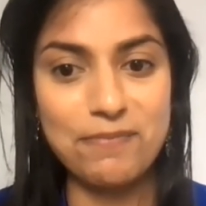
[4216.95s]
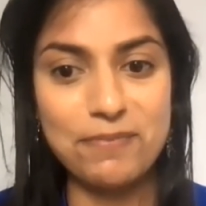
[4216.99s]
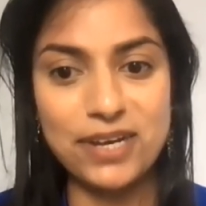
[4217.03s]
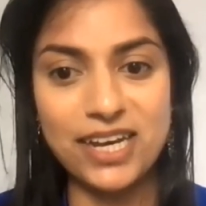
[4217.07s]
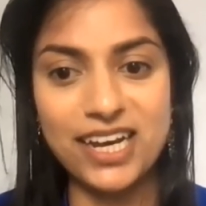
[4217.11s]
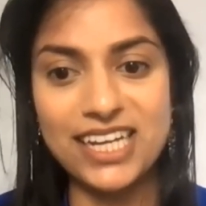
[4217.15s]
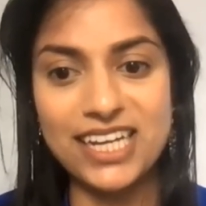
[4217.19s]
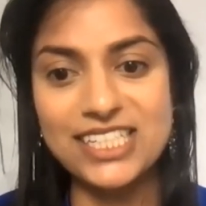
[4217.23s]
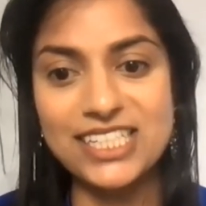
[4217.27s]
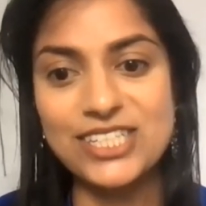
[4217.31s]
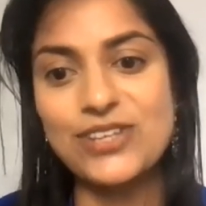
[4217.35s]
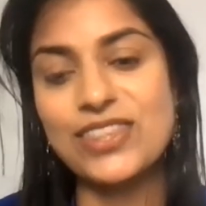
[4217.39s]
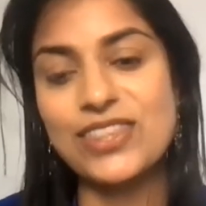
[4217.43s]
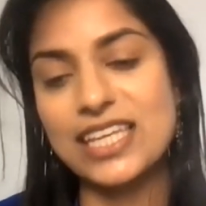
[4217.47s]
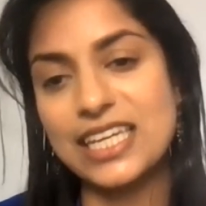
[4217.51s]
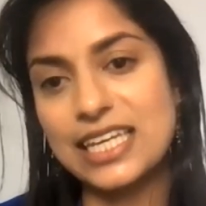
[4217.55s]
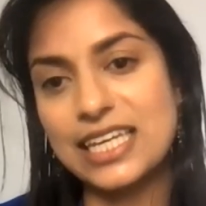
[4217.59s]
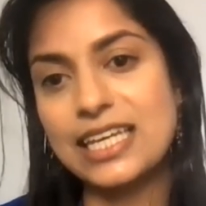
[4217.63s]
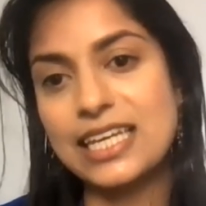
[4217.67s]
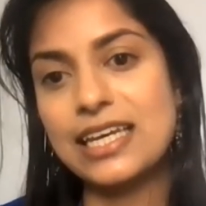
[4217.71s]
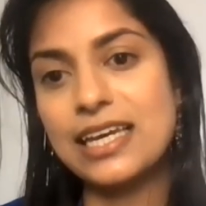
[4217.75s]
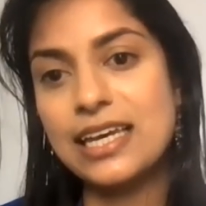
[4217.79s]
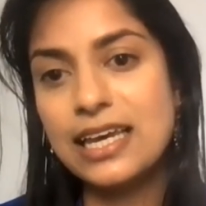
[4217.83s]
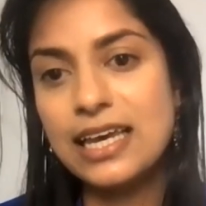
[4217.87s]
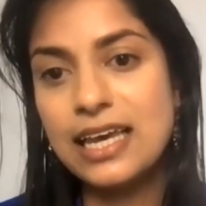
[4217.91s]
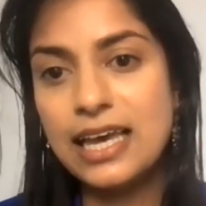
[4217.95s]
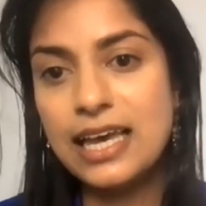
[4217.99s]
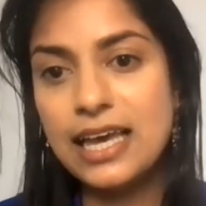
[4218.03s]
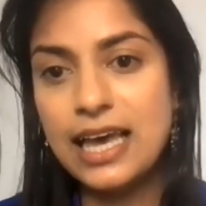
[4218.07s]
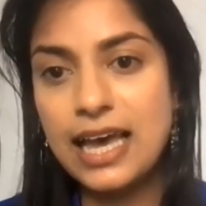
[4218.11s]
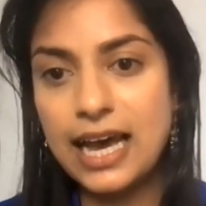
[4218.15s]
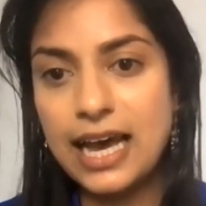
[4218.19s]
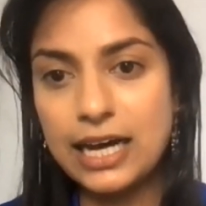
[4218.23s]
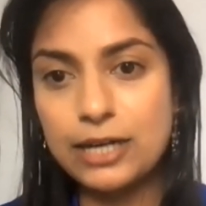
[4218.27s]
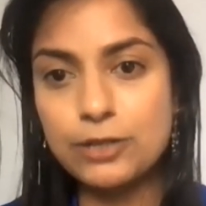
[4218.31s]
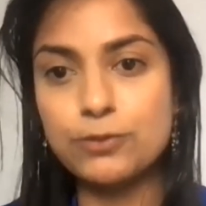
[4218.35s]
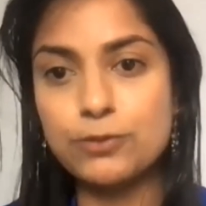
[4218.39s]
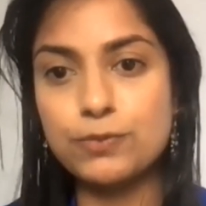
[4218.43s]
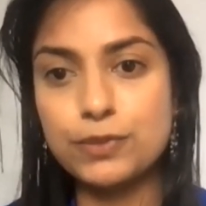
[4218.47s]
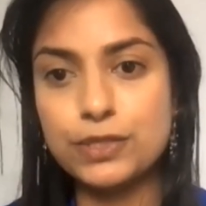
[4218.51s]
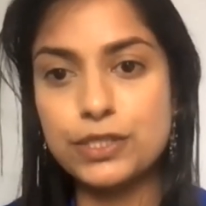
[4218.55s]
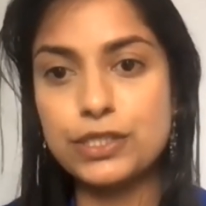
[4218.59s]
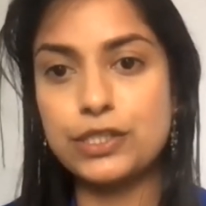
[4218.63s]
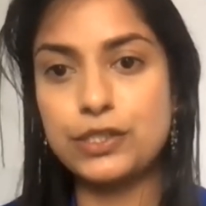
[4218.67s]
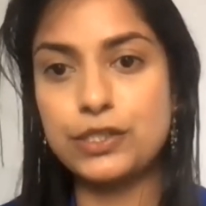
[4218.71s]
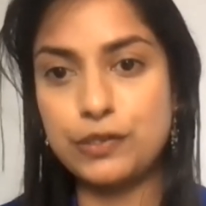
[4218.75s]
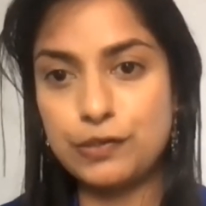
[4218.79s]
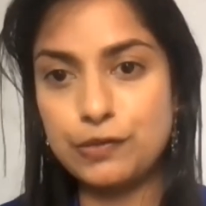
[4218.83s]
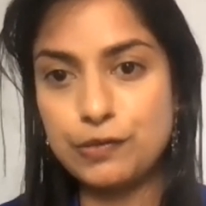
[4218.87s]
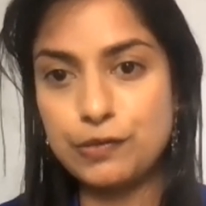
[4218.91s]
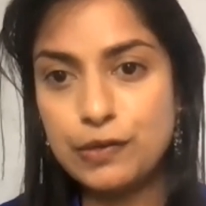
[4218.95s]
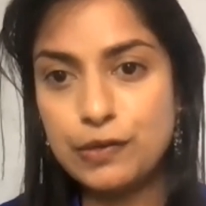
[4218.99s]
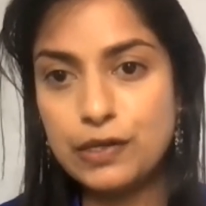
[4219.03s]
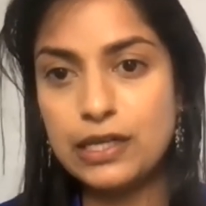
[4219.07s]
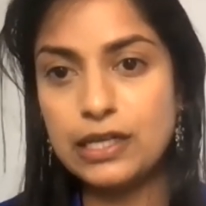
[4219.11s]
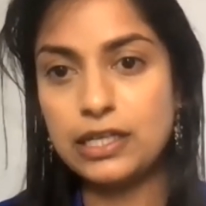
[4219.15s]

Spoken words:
but I do think it helps to,